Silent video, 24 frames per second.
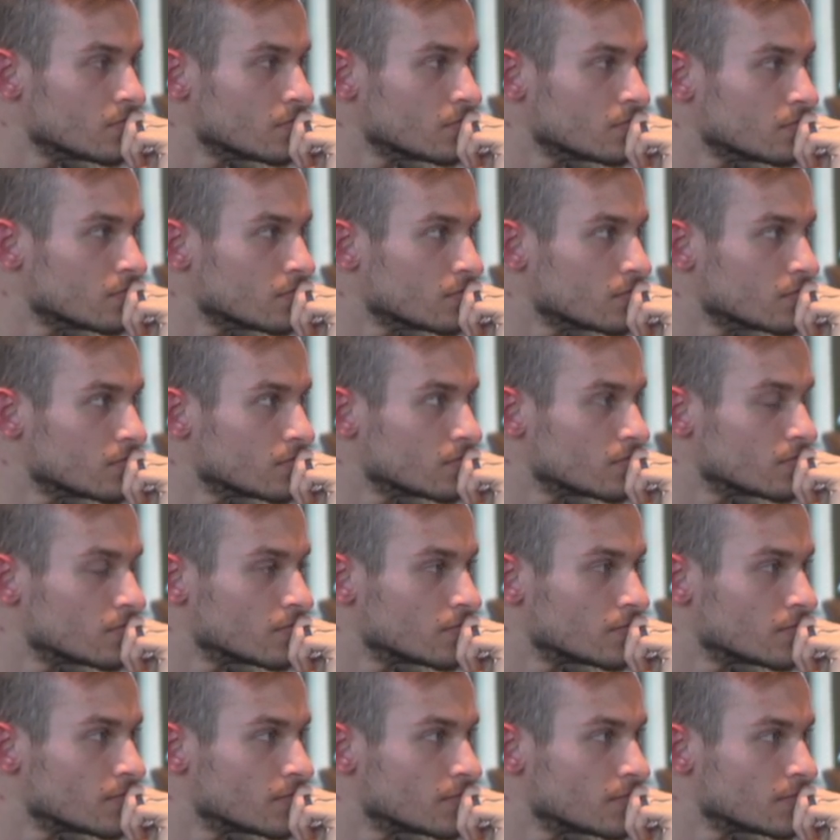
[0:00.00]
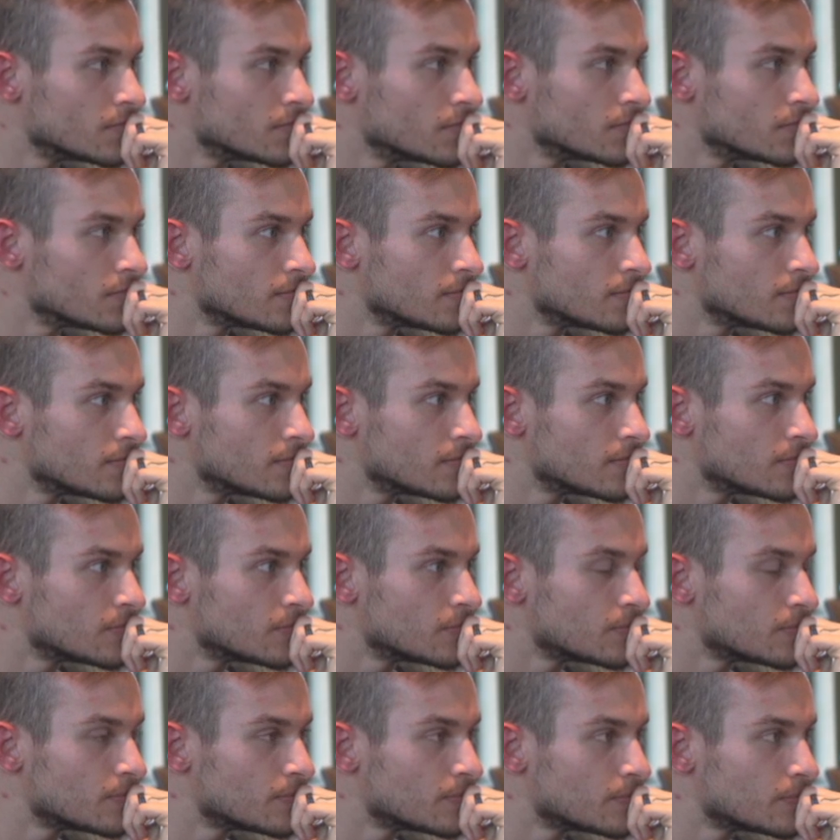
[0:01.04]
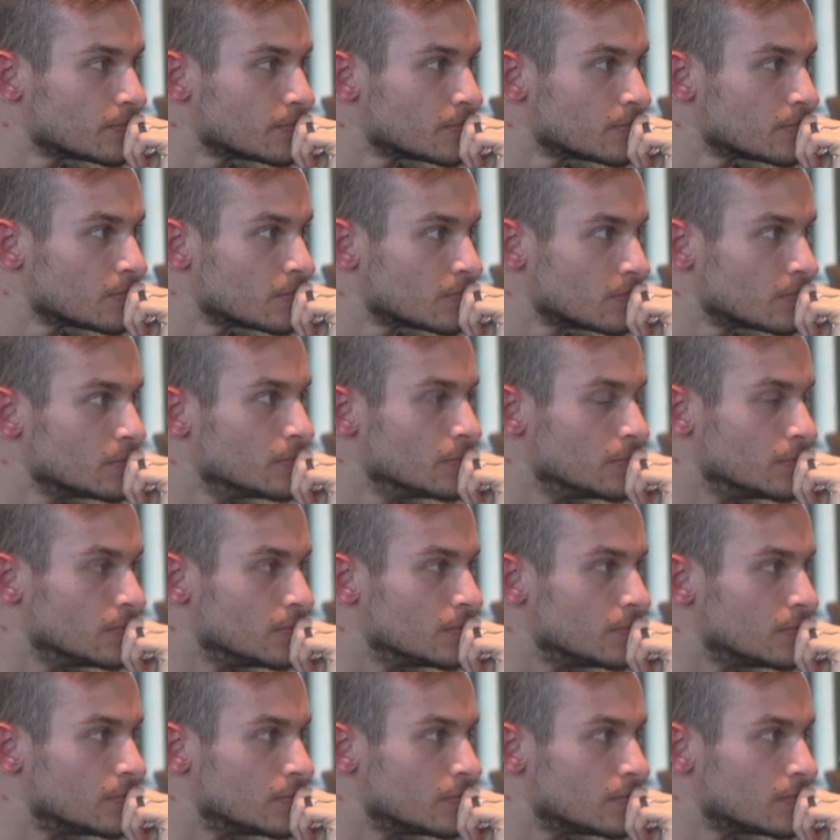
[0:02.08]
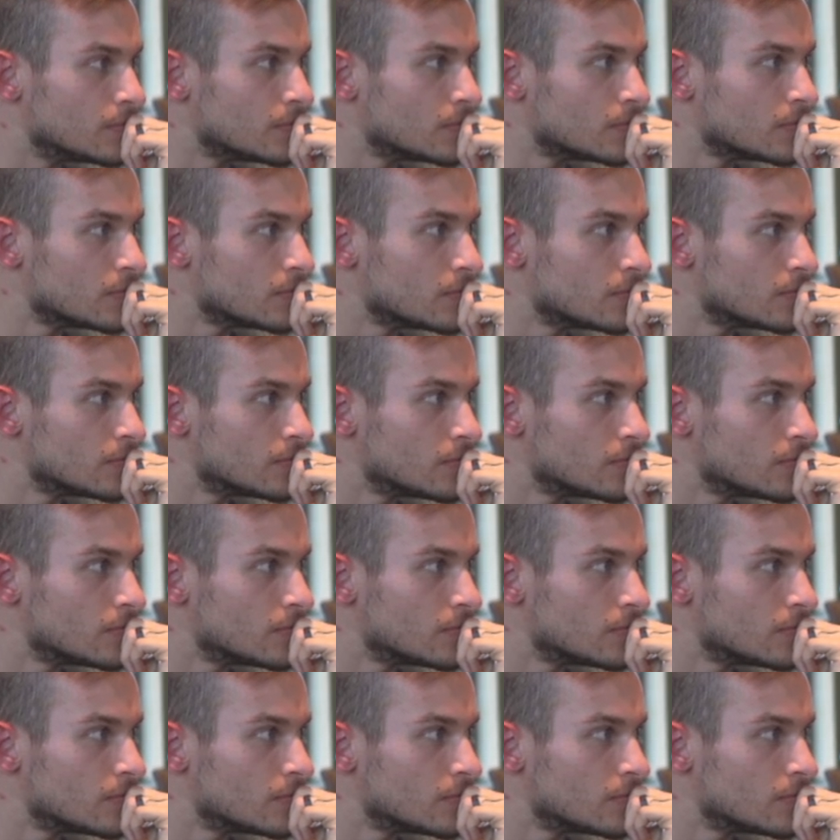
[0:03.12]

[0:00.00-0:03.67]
The person shown says nothing.